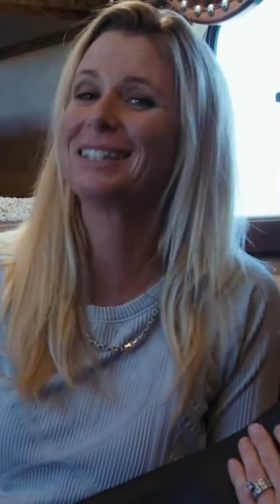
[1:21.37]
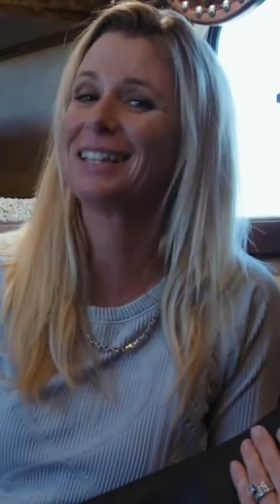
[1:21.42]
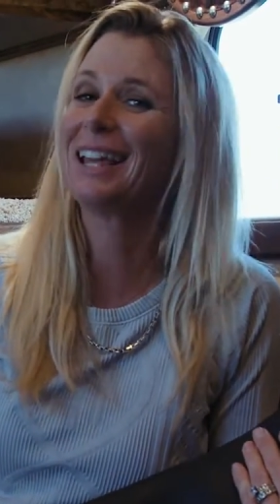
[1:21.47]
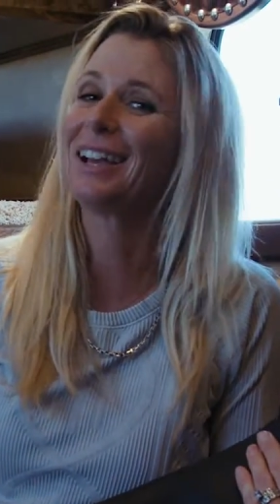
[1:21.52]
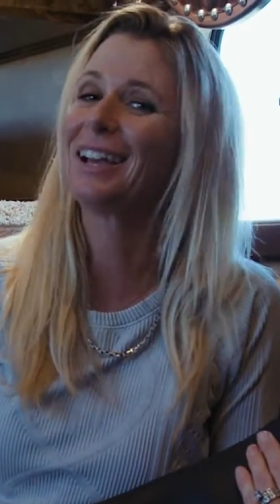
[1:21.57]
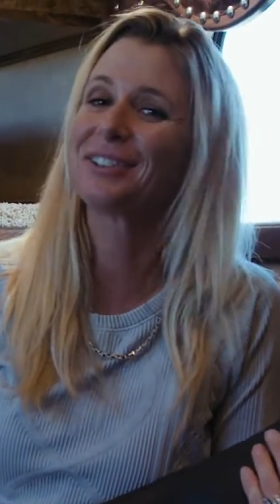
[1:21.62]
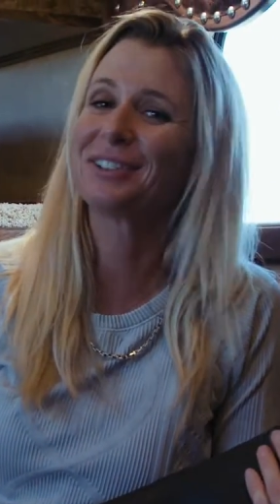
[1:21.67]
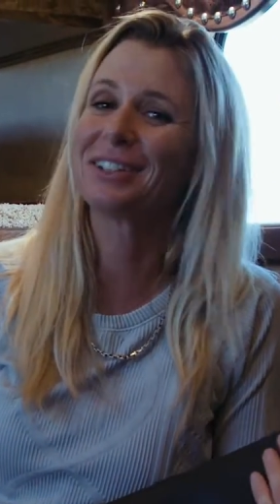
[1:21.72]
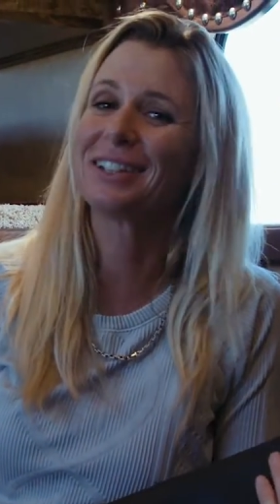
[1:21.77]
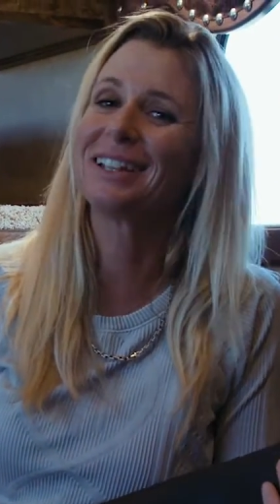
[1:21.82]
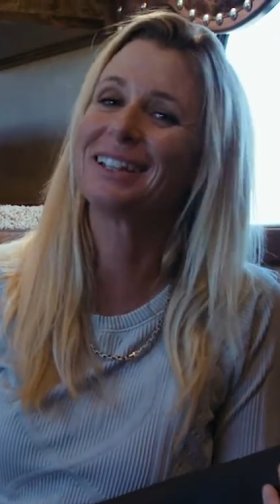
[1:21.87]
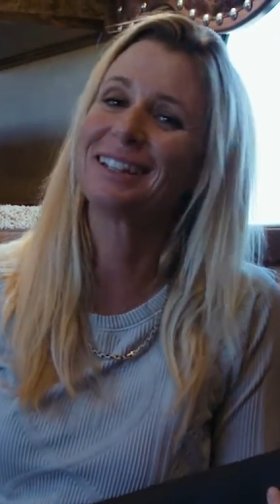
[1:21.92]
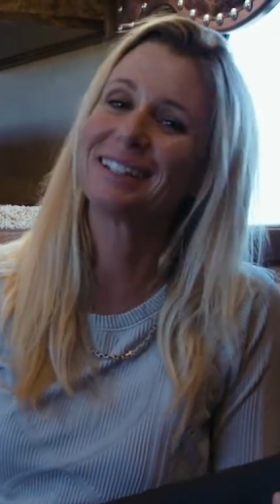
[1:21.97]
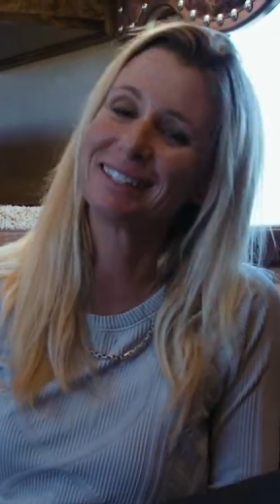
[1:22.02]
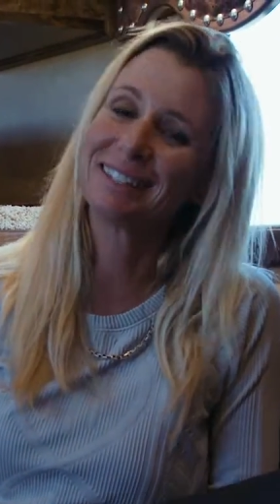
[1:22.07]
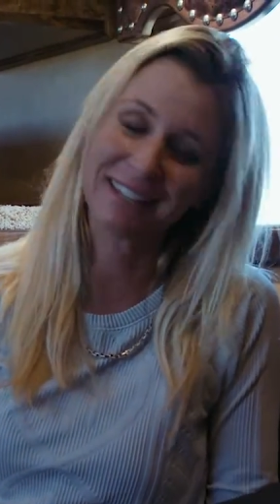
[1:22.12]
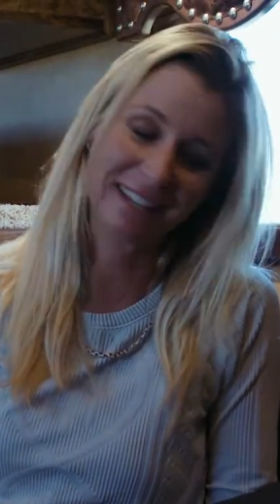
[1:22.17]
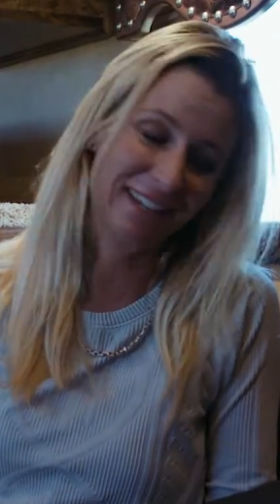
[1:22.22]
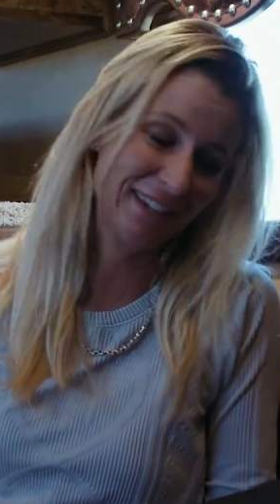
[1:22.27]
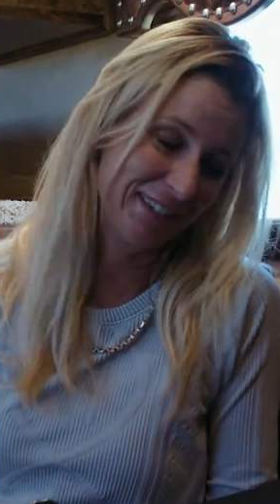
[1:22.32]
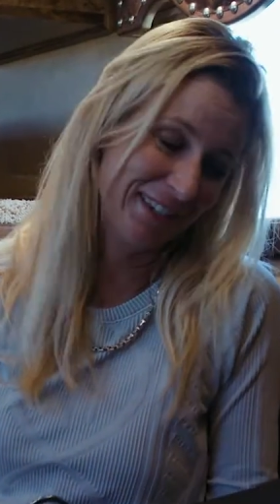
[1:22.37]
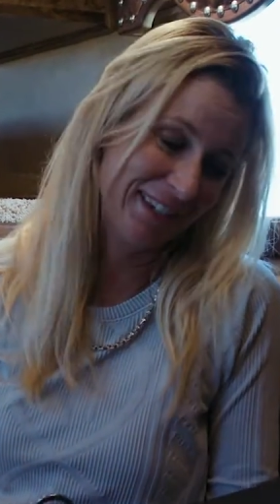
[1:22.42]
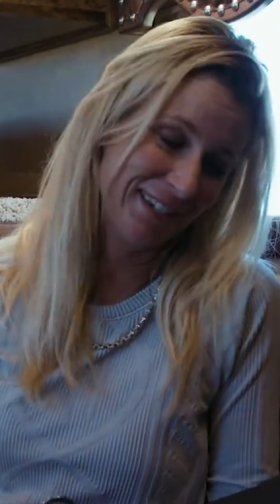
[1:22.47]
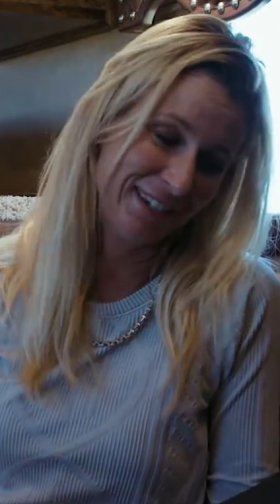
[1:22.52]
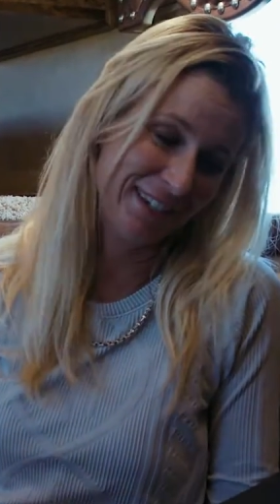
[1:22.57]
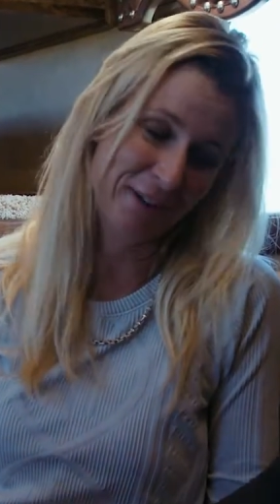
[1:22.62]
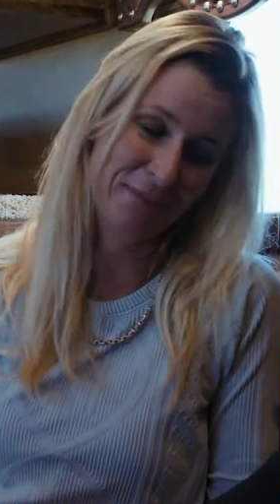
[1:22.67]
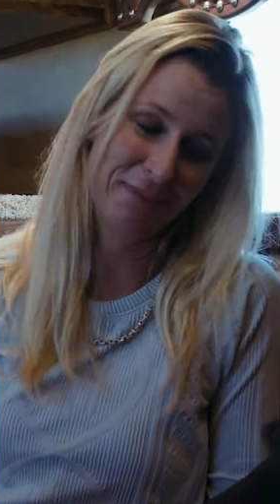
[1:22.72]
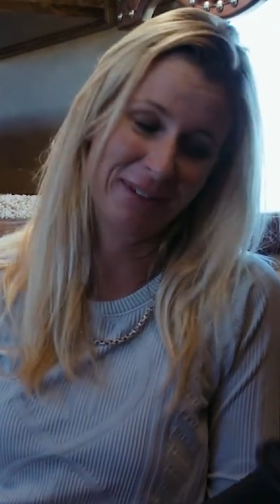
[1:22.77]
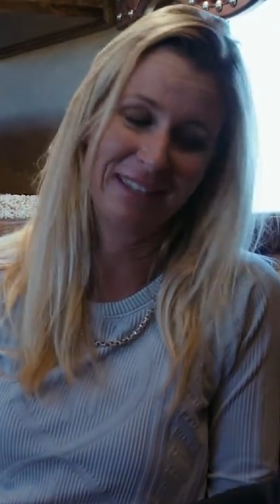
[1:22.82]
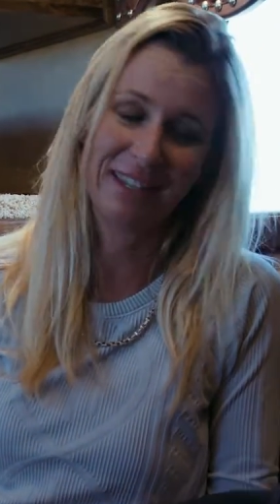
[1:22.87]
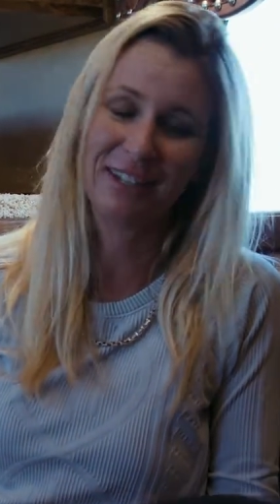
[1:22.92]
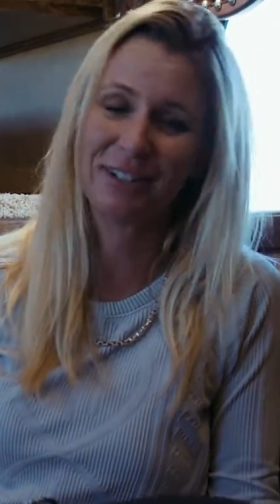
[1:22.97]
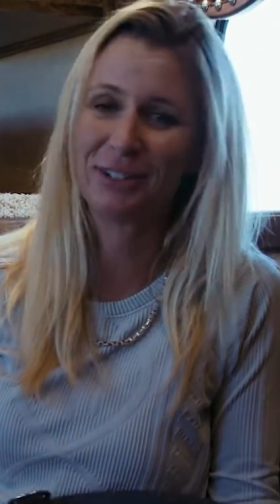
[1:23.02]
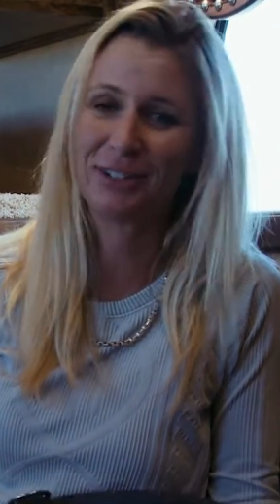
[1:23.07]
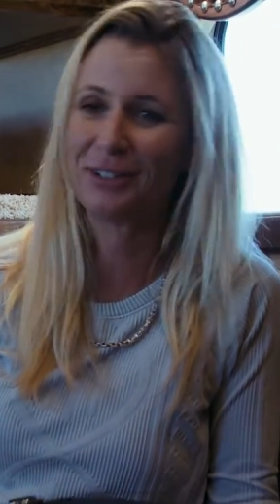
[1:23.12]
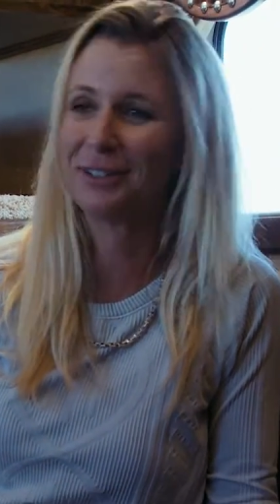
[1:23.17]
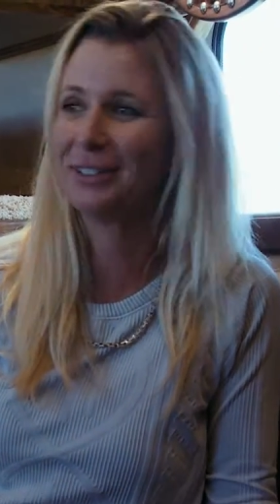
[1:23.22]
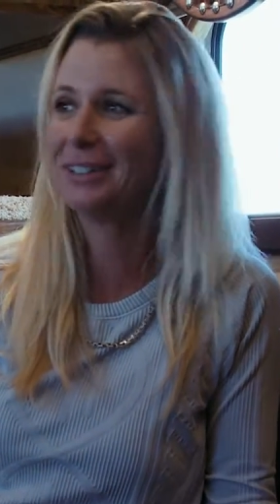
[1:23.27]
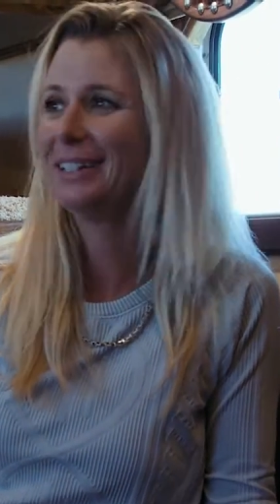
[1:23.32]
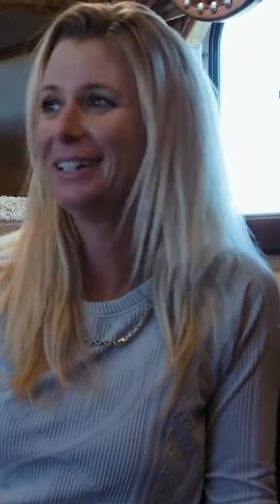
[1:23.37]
Actually, they tell me they do.